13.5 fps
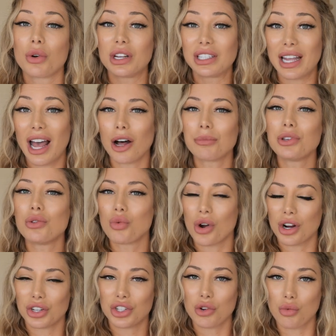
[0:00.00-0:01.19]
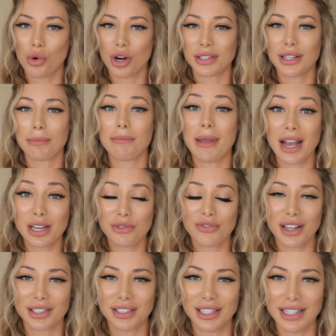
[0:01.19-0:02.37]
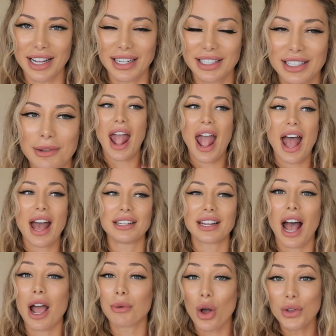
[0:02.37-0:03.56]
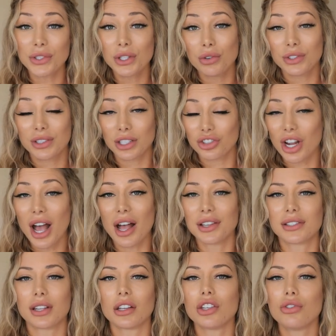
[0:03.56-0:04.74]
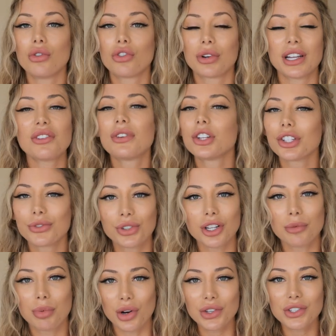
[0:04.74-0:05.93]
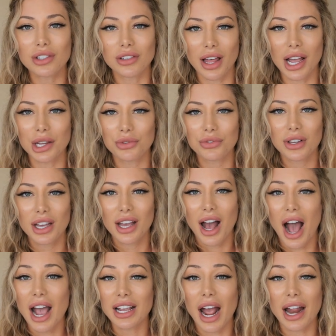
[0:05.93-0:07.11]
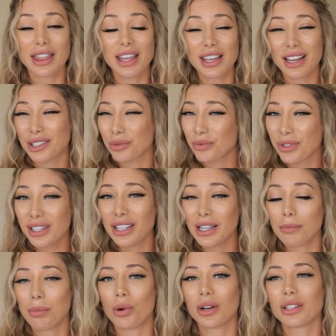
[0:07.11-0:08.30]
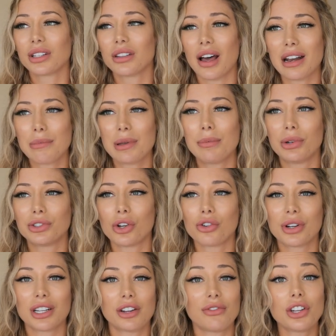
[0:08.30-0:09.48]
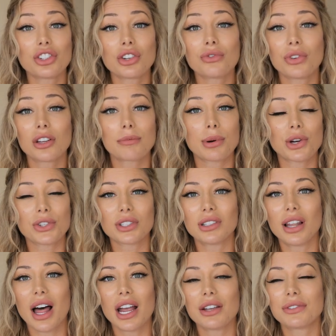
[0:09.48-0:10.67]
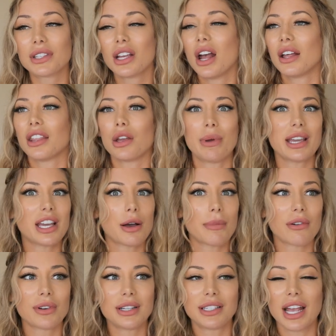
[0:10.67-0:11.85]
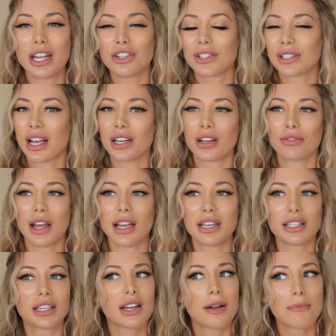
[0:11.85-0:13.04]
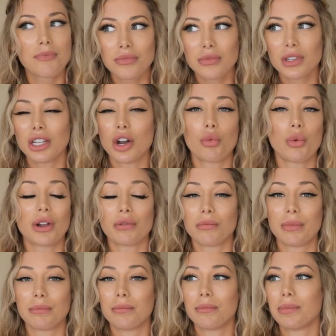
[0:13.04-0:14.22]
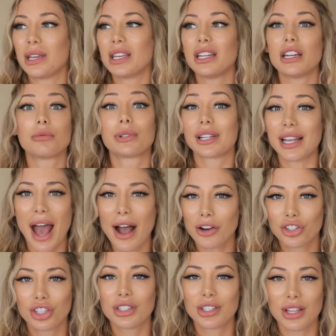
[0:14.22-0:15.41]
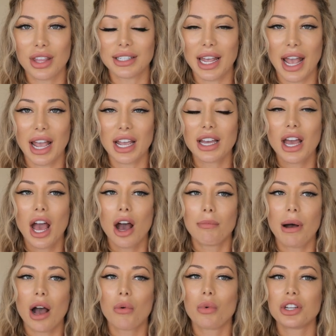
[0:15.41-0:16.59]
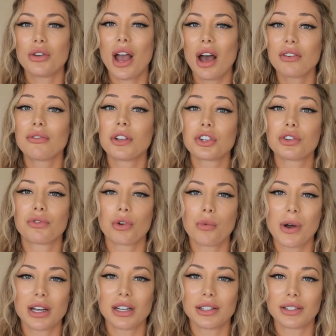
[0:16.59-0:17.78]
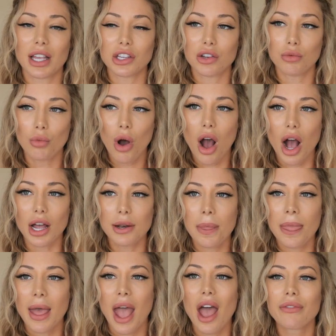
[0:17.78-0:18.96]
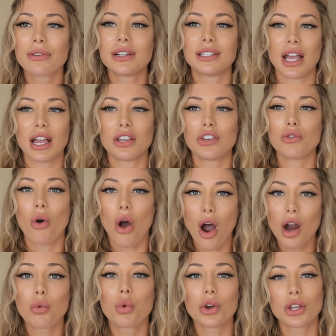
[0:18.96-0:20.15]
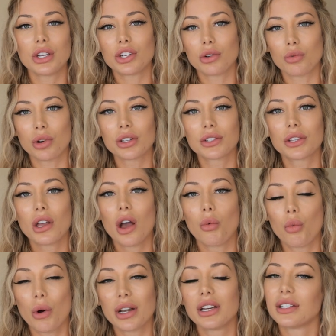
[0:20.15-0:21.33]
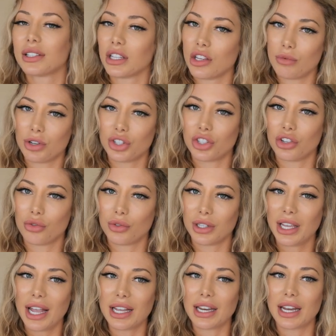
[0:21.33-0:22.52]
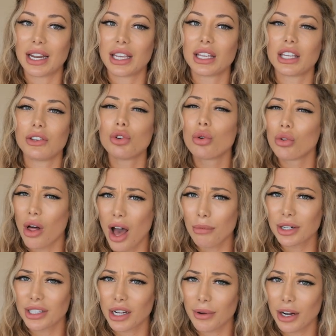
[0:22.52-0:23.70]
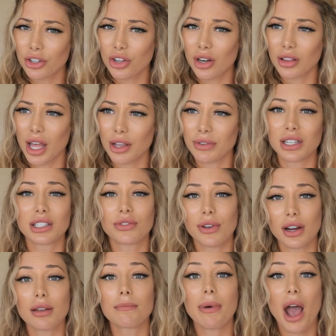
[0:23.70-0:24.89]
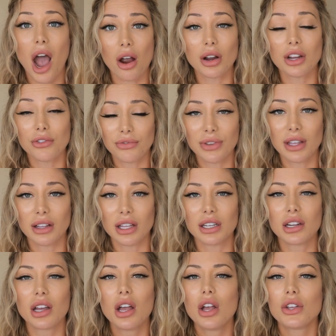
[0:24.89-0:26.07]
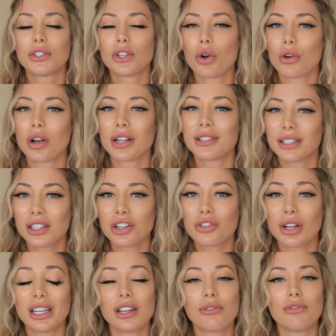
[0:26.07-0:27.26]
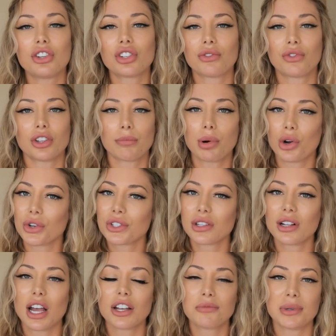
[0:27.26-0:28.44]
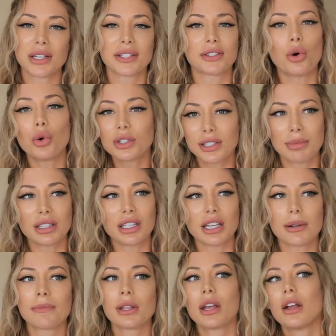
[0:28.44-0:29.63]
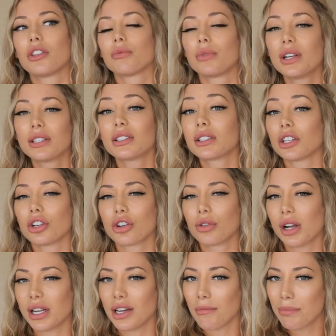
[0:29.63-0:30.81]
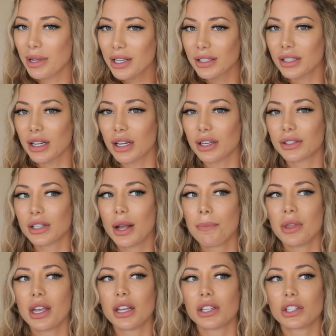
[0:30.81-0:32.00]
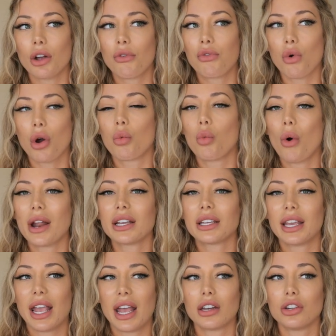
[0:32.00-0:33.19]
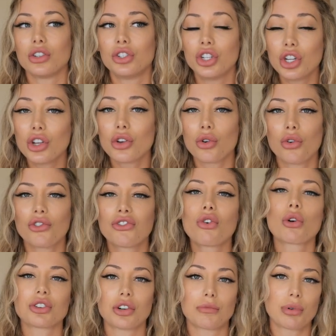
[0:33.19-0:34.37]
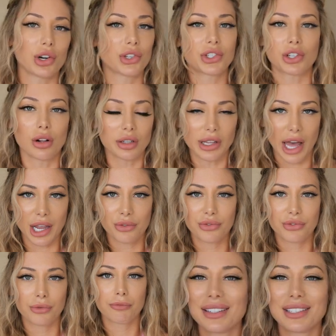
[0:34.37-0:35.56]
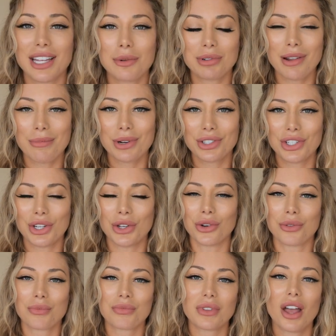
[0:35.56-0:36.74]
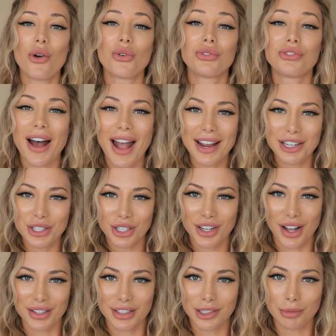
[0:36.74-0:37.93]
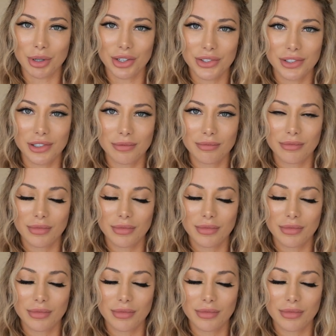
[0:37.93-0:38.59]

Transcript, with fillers: going to help you work towards manifesting it. And I would also suggest that you create a vision for your personal life. I think that's really important. A lot of people don't create a vision for their personal lives. They wake up every day just kind of like, being in reaction to the day. But when you have a vision for what it is that you want, every day you are working towards what it is that you wish to create, and it can give you a lot more direction in life, and it's very empowering feeling. So consider creating a vision for your personal life, because ultimately the reasons that you're creating a business is for what it can do for your personal life. Tip number 2. Find your customers.